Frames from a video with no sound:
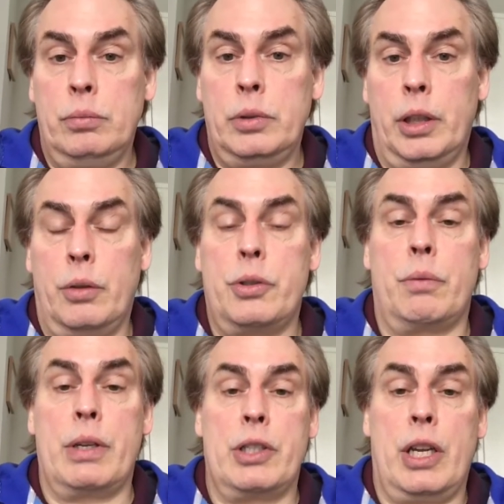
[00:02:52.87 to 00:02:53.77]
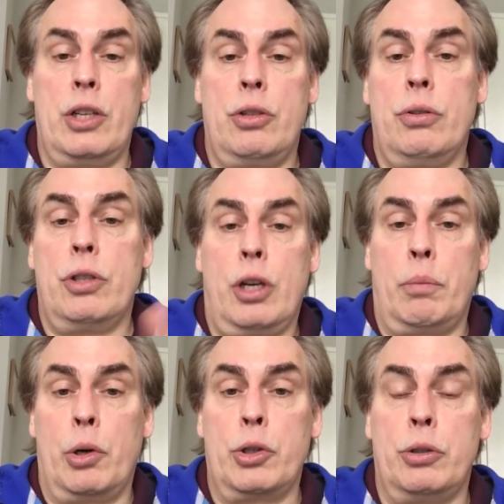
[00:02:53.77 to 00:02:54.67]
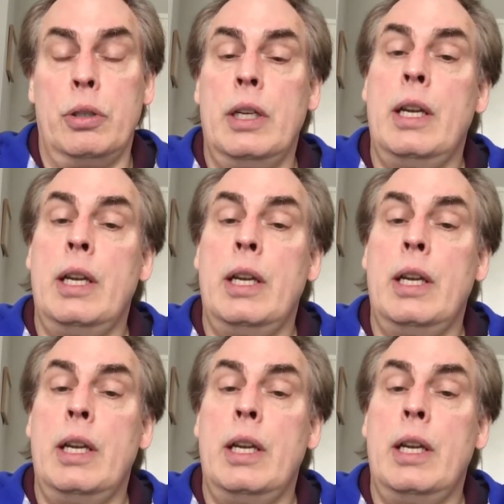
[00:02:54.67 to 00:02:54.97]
Is it residential, is it commercial?